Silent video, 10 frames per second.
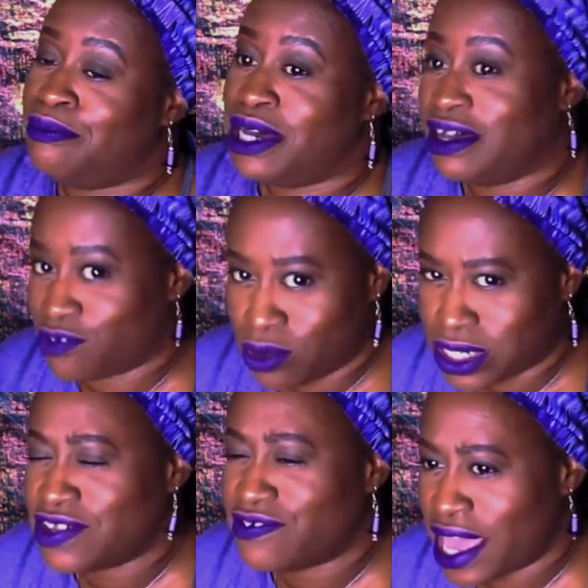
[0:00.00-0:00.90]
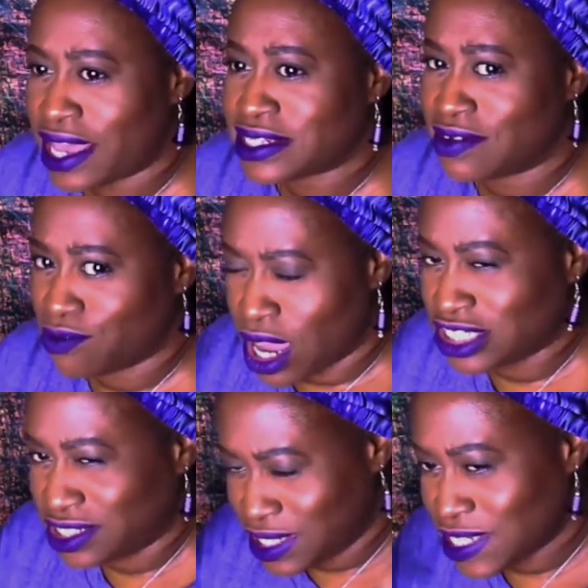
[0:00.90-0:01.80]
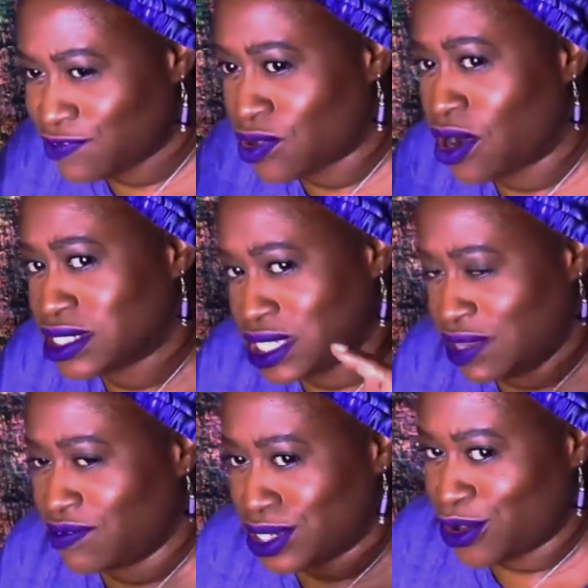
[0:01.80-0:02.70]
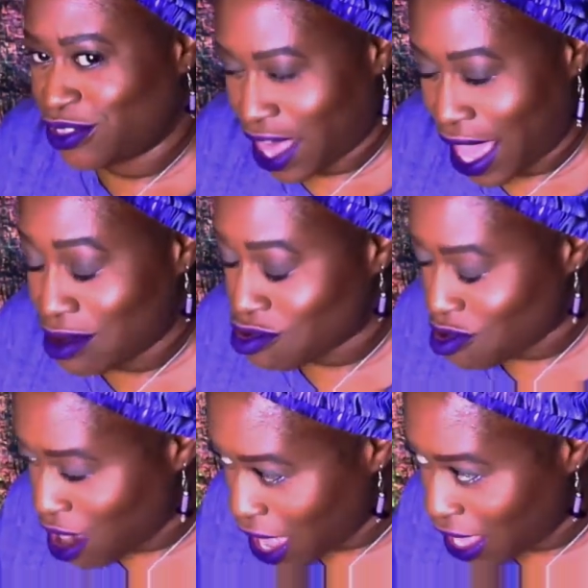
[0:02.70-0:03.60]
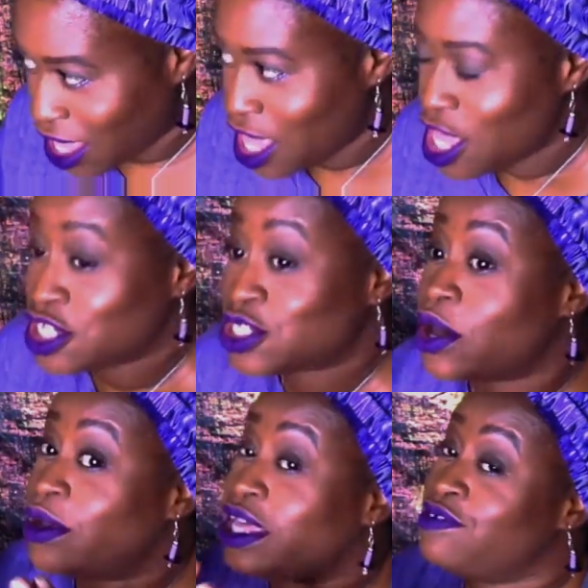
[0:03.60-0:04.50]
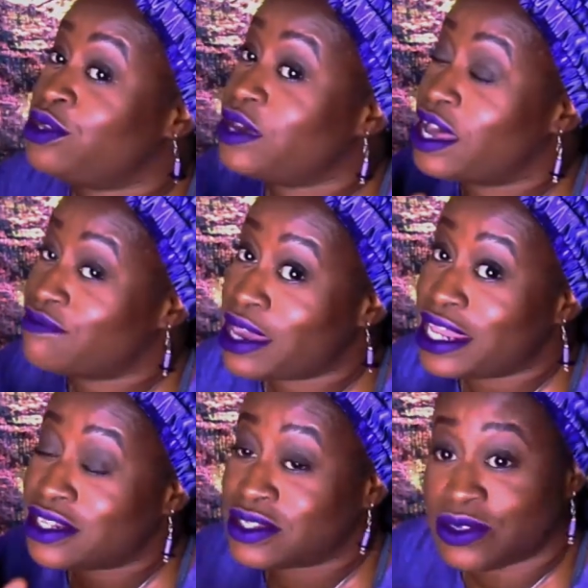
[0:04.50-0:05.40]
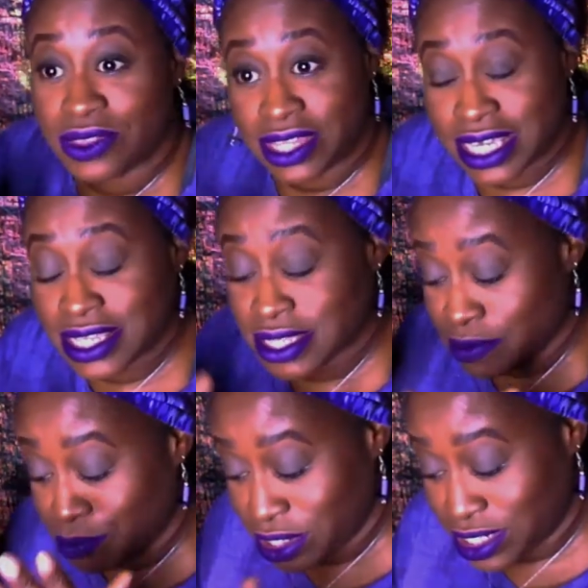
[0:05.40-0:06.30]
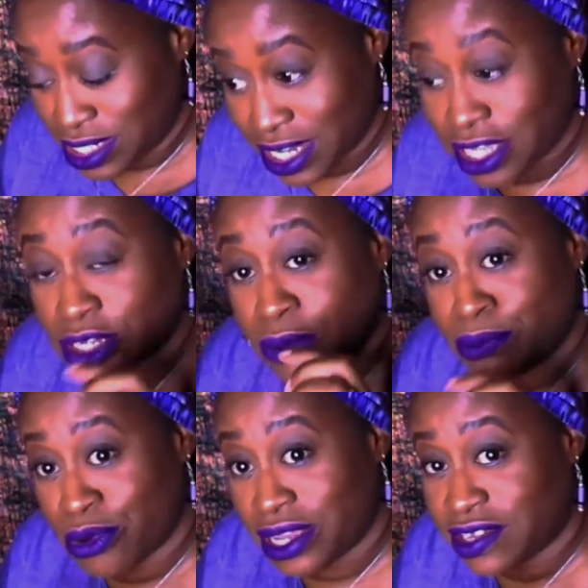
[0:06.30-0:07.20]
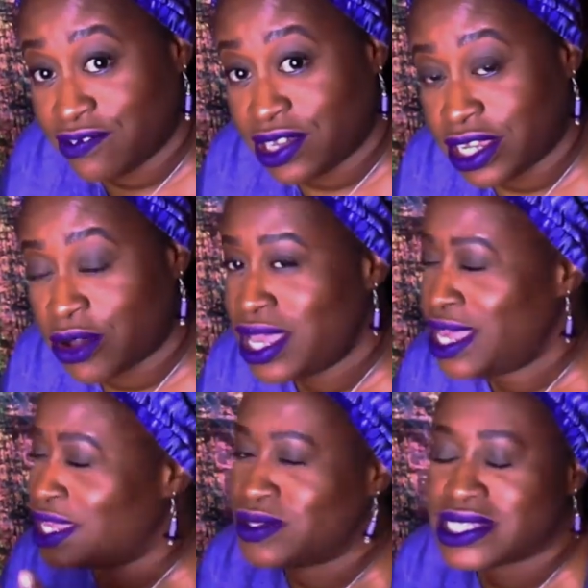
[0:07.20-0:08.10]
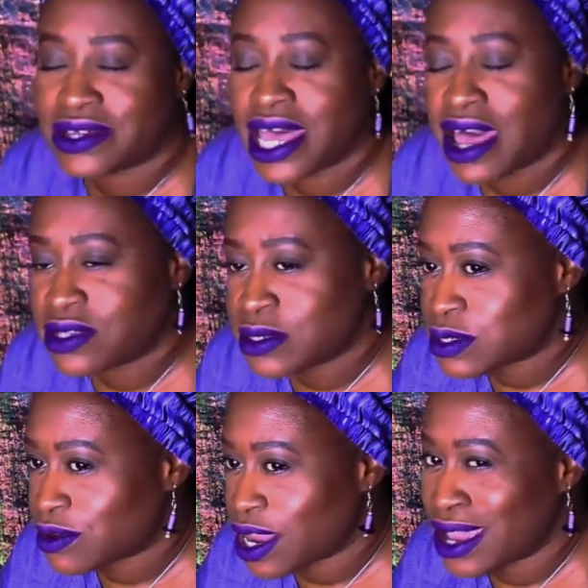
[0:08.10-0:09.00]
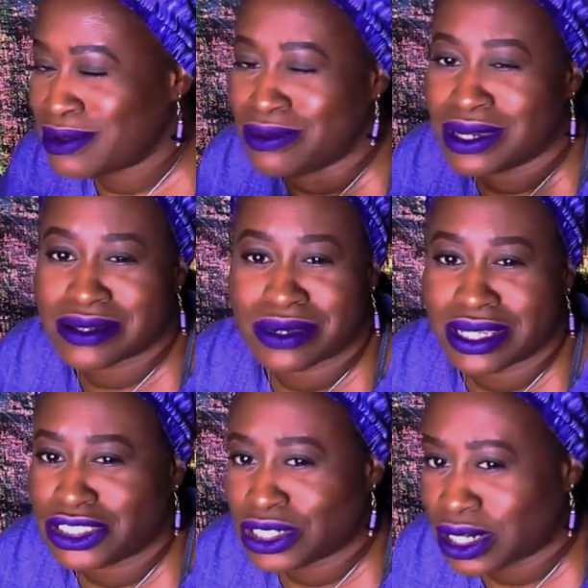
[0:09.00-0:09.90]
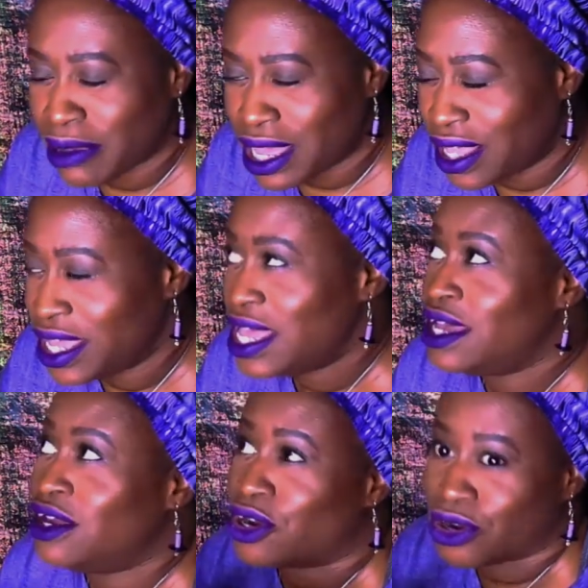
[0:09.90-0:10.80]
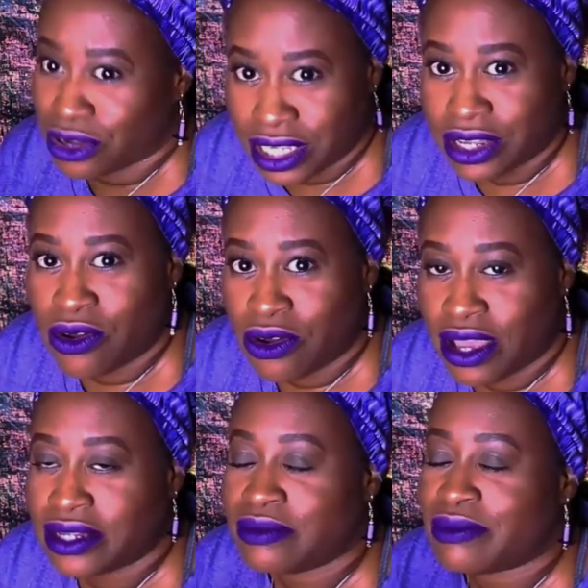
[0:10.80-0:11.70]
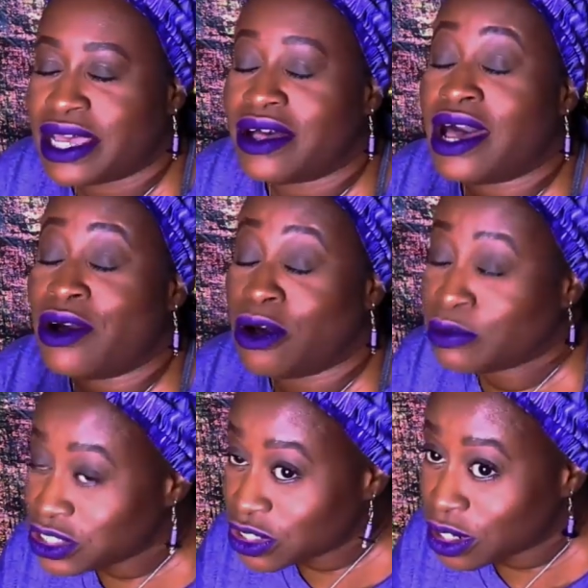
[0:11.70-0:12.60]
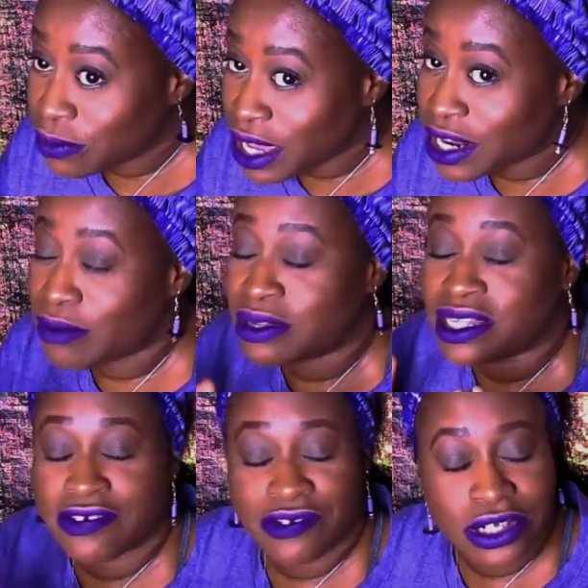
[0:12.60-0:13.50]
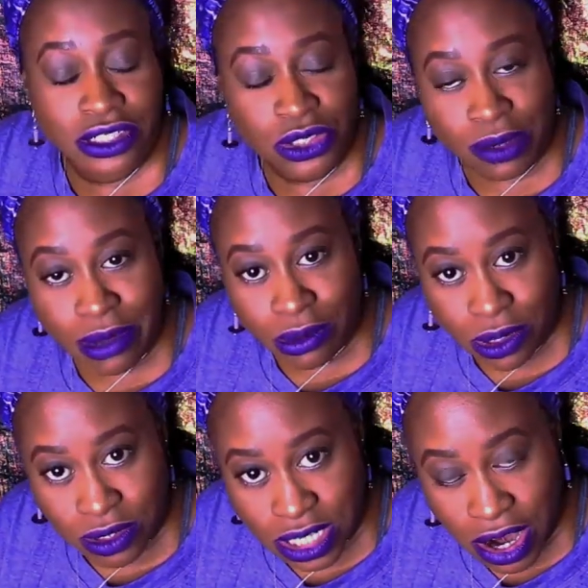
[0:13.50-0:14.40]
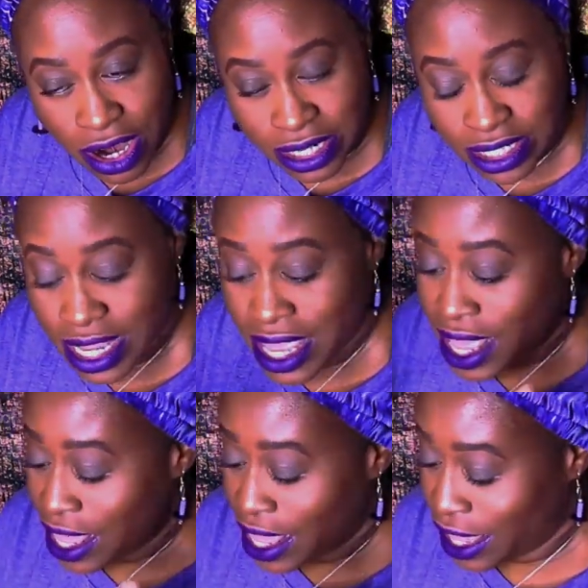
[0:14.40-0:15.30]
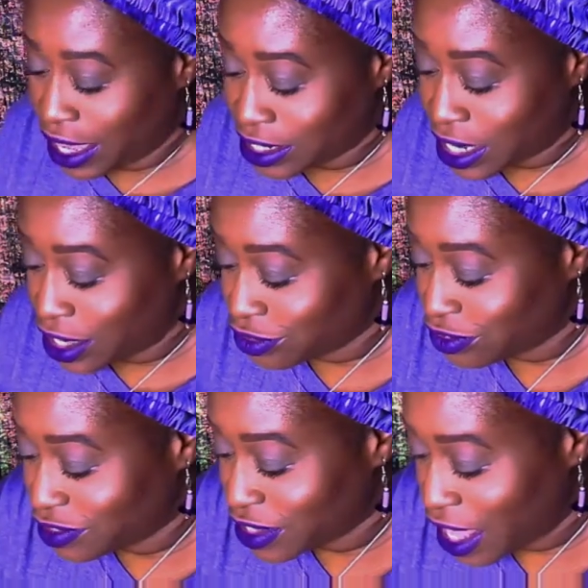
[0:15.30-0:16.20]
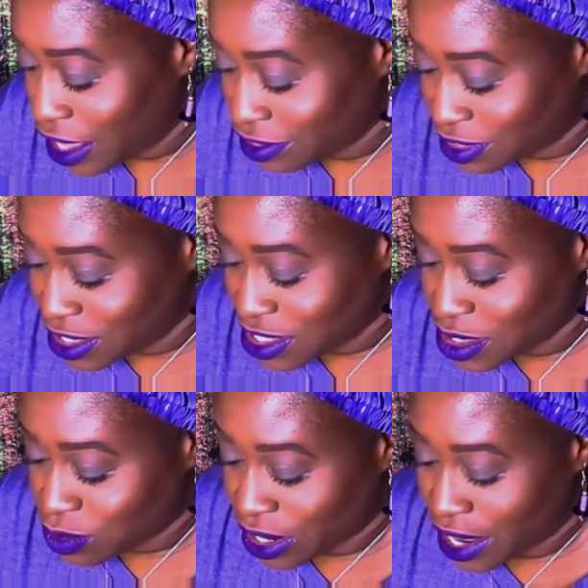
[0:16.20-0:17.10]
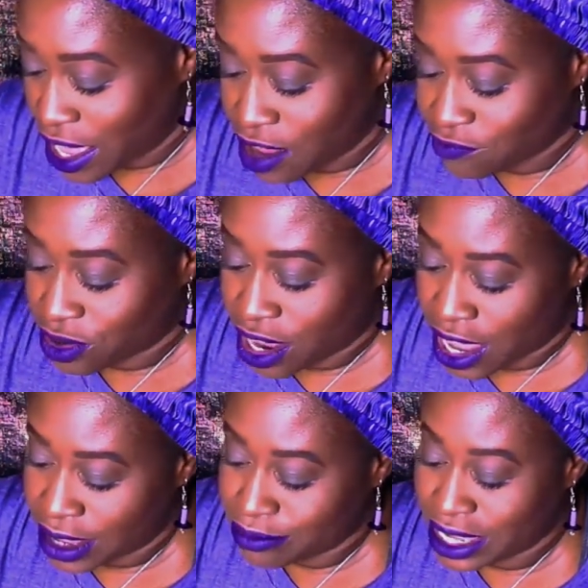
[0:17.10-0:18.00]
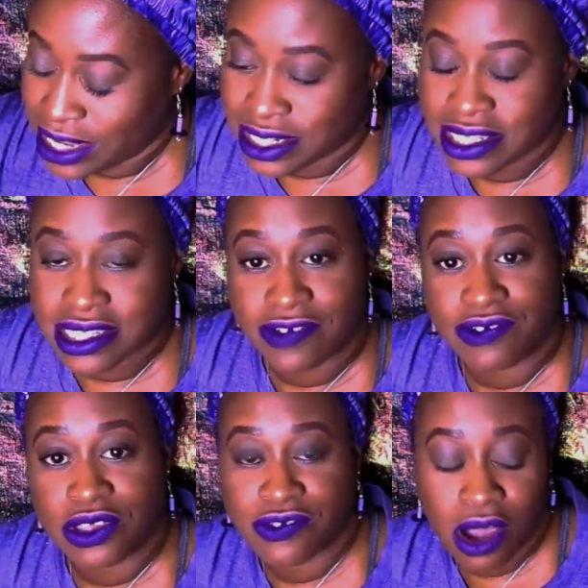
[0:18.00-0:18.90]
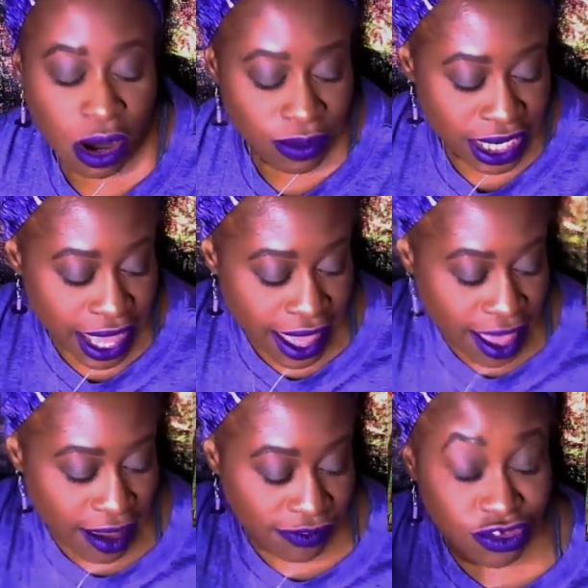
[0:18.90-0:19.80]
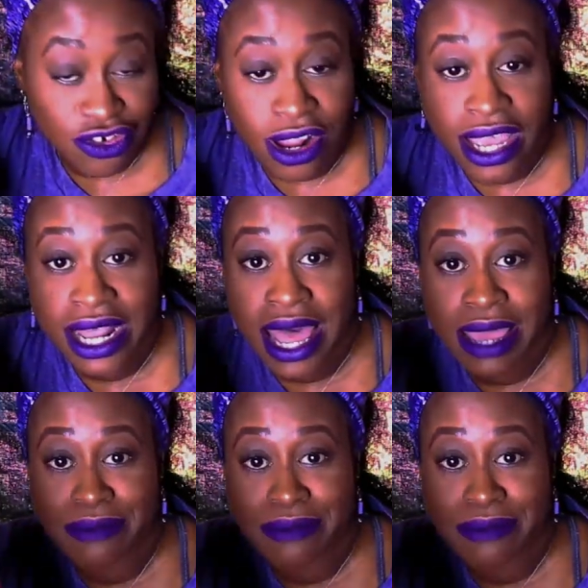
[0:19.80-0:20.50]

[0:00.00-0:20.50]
But of course, you've had to have watched this far to even know that, right? So if you have made it to this particular point in the video, you still haven't subscribed, you wasn't really sure about it early on, well, I hope you're sure about it. I would love for you to join my rose garden. And other than that, this is what I have for high maintenance. If you've already have tried high